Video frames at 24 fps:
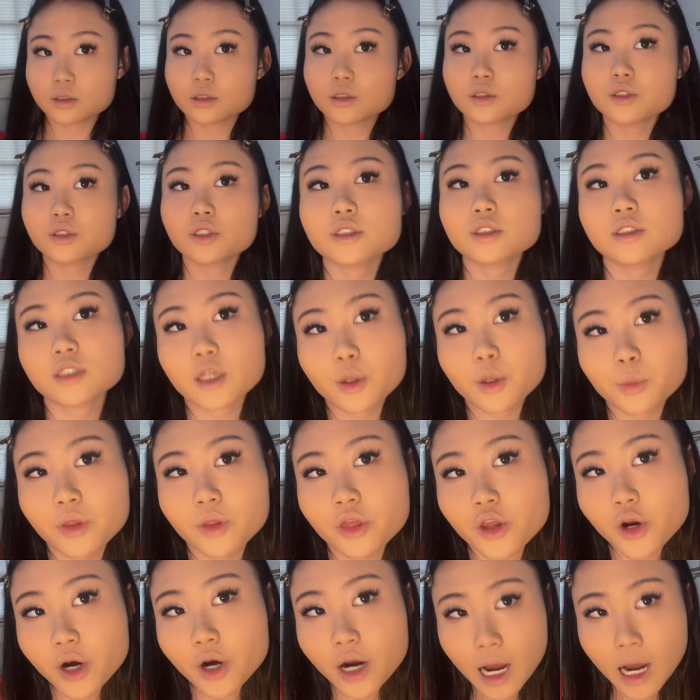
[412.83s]
If you're done with
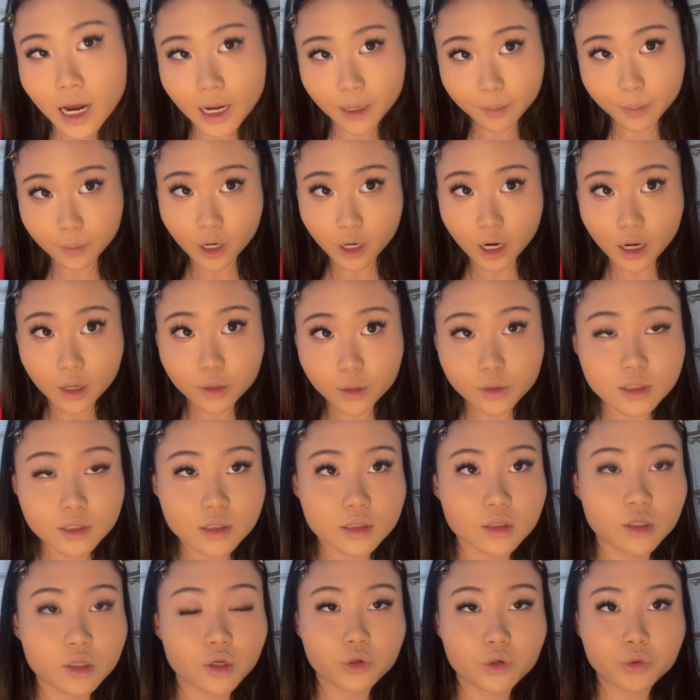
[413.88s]
your eyebrows,
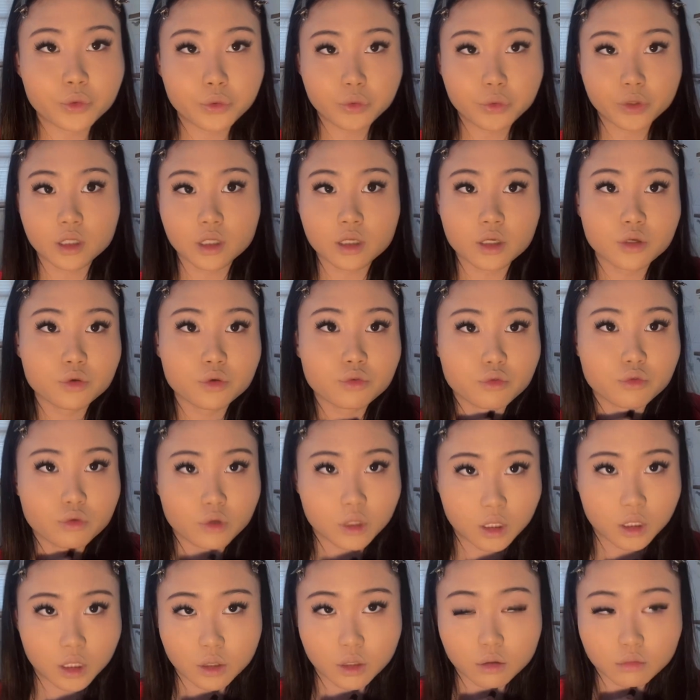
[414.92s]
they're
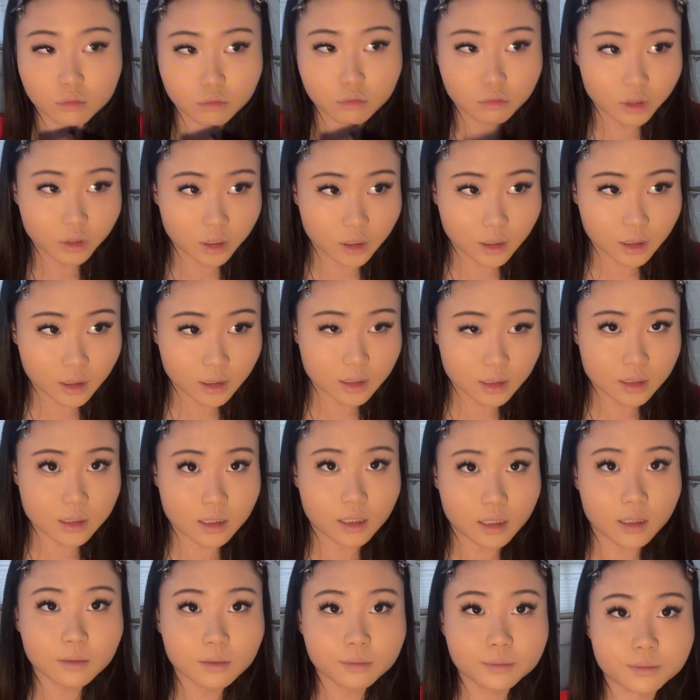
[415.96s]
really
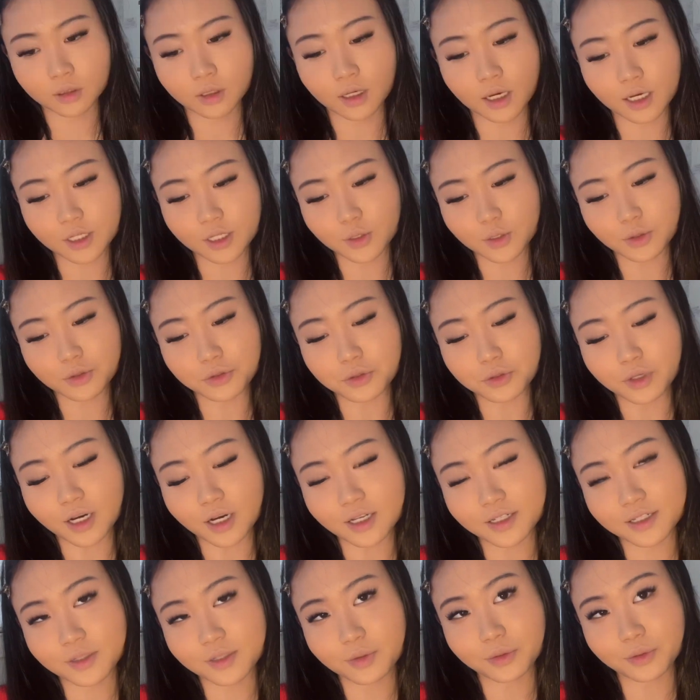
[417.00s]
easy. I told you
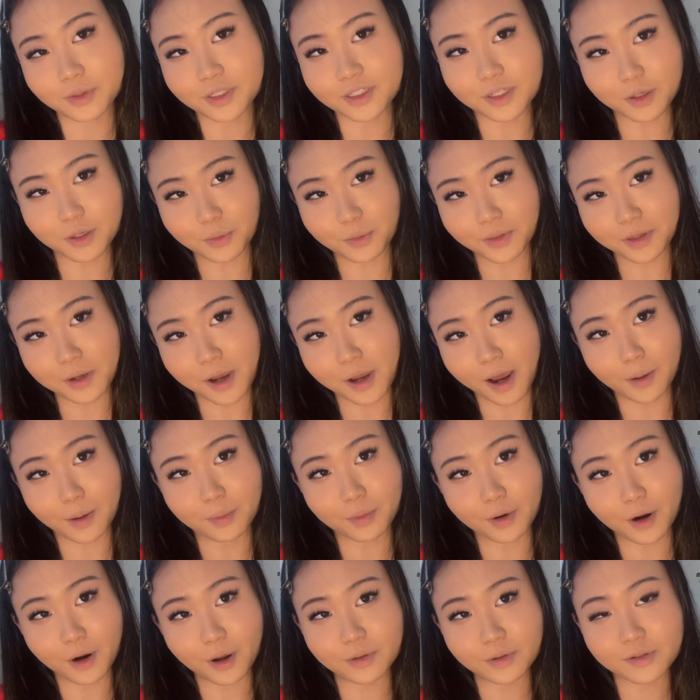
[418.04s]
guys we were done with the
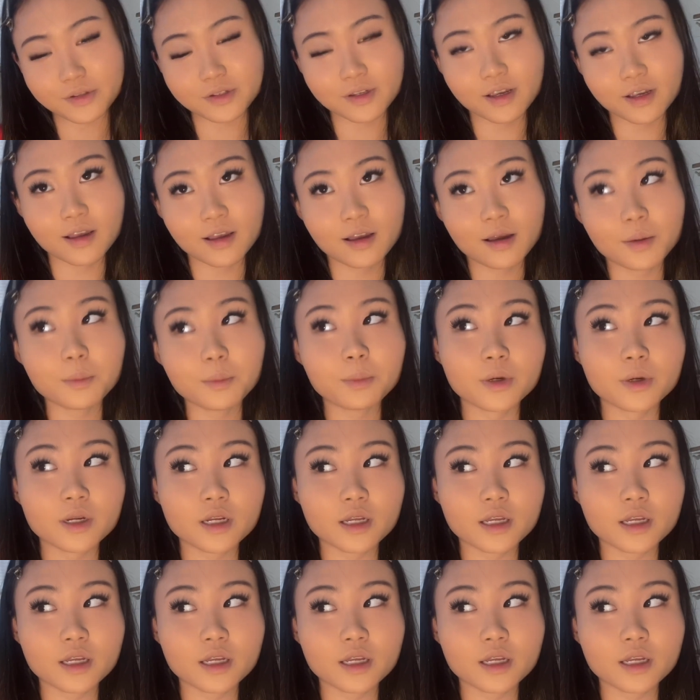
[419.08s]
eyebrows, but